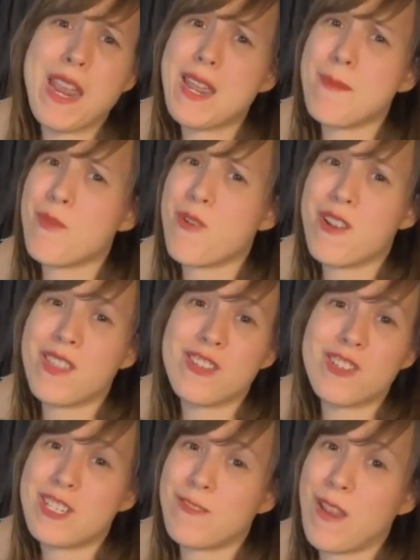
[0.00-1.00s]
way more
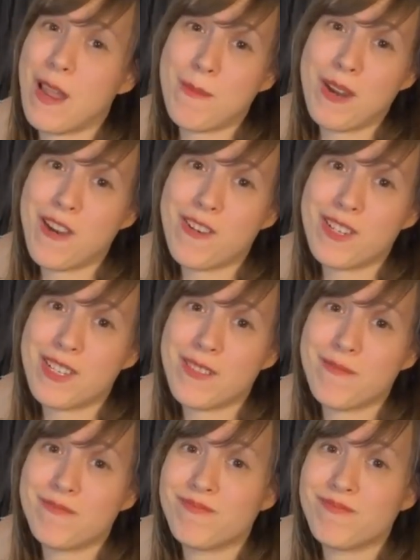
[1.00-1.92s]
than just vampires.